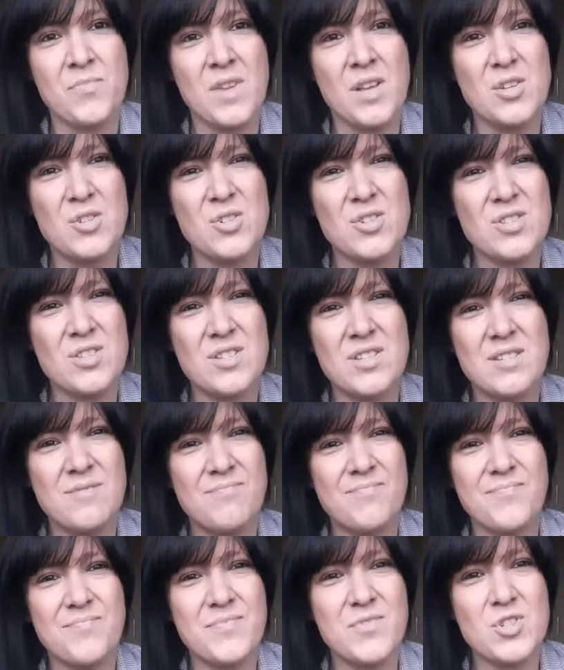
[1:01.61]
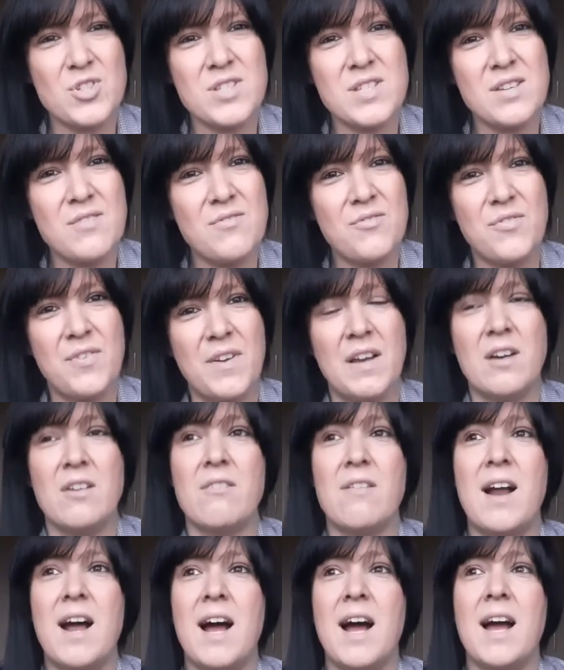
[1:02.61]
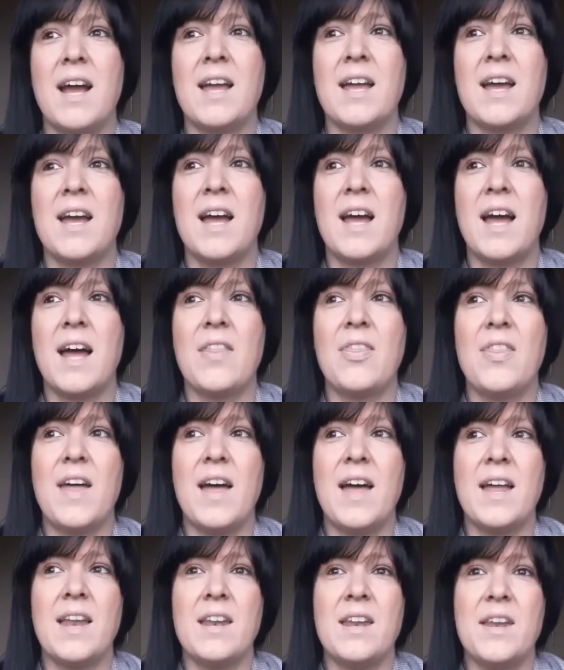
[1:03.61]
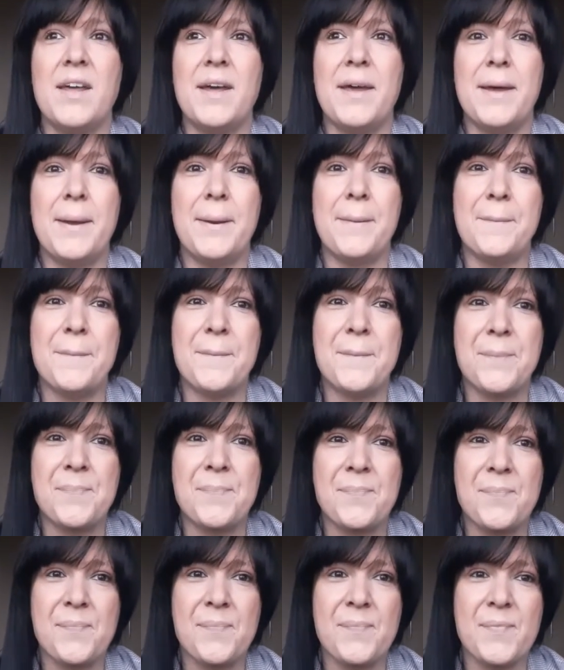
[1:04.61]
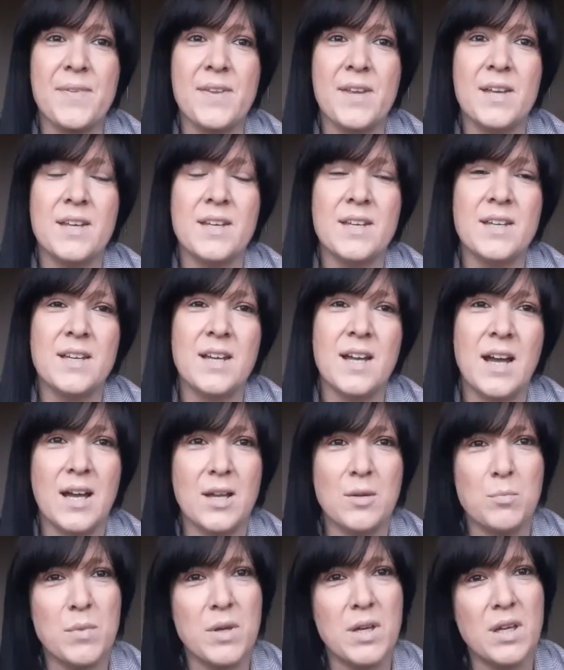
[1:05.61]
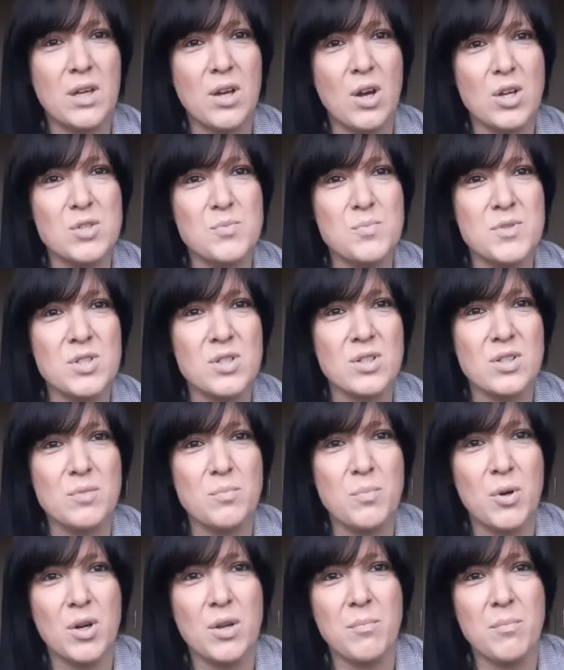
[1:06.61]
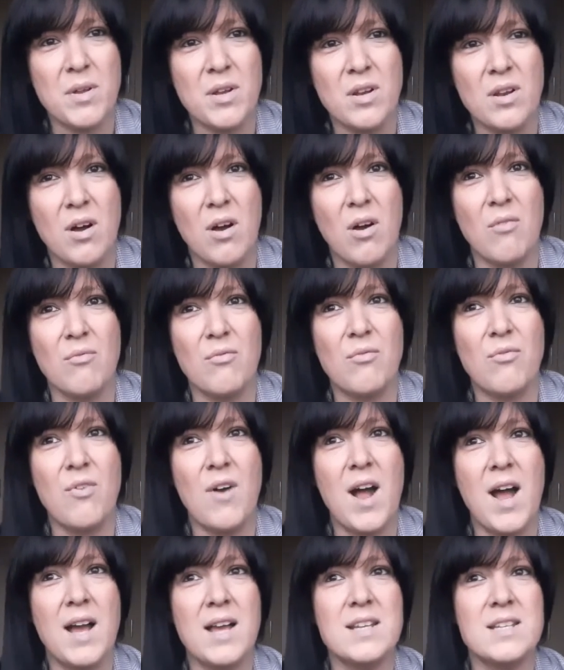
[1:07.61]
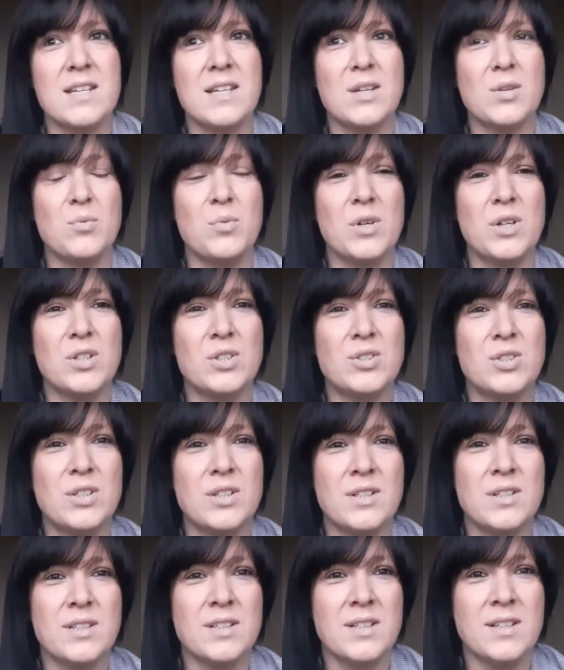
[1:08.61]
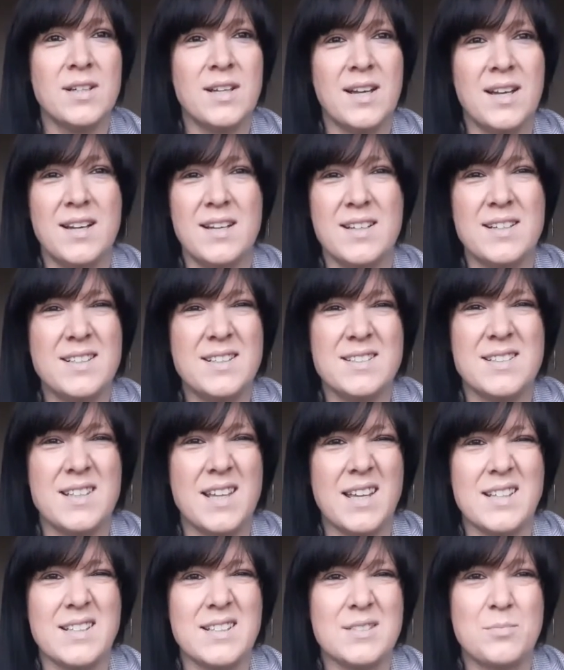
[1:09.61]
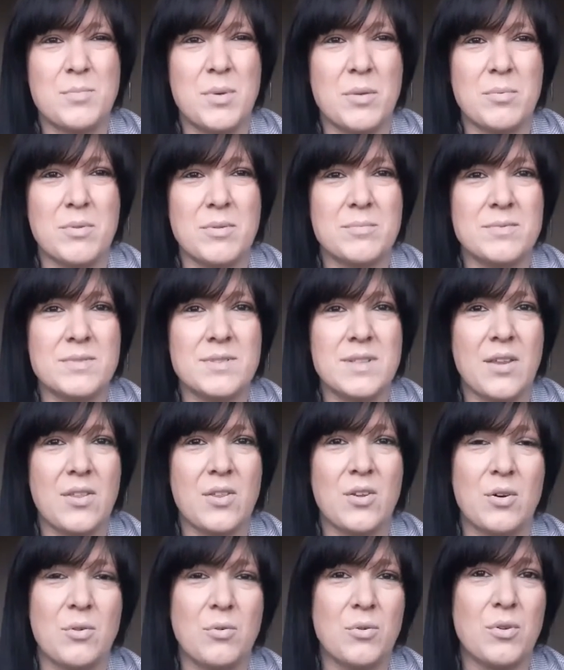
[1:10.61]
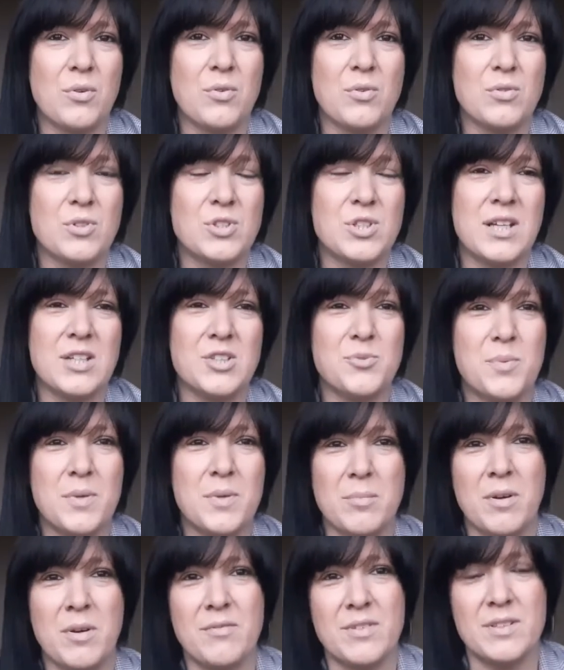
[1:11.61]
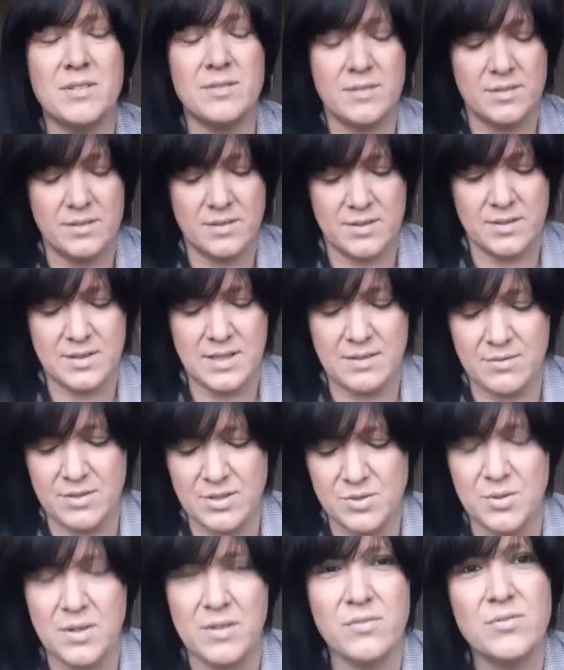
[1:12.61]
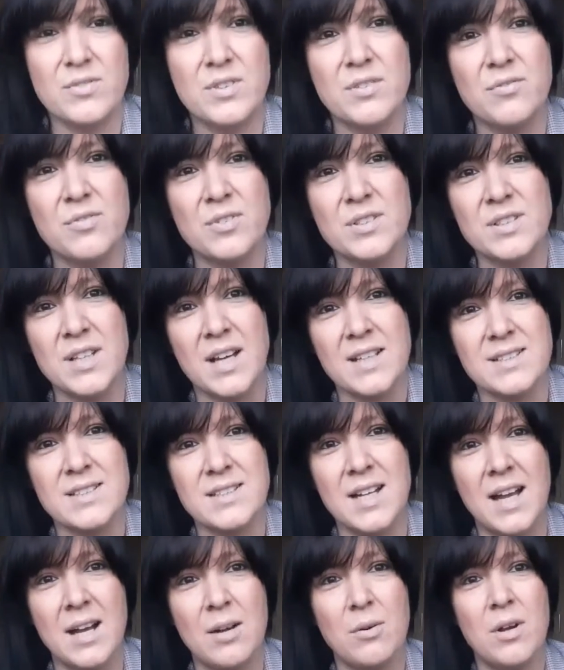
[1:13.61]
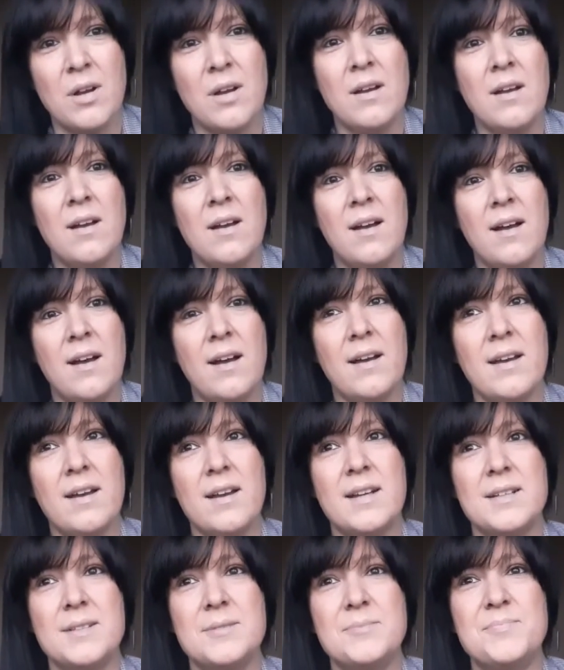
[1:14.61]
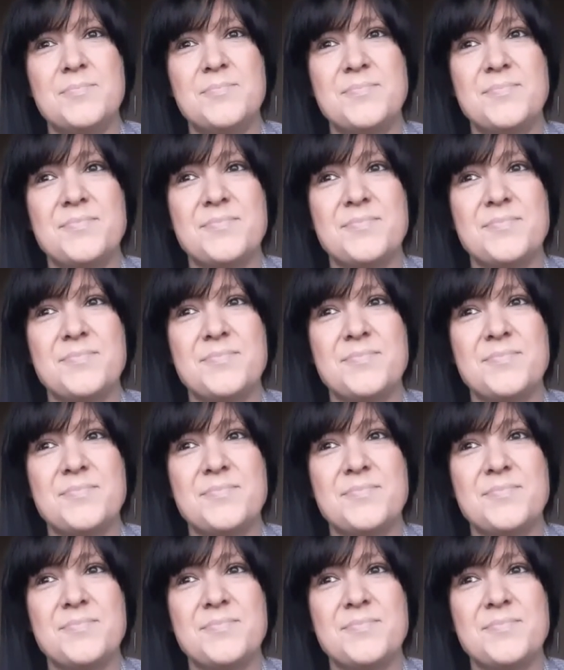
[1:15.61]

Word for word: just just didn't feel right, And then um, I had my hospital appointment on Friday, which uh, it's ladies' problems. I thought I would change, but I'm having having to have different tests now. Um,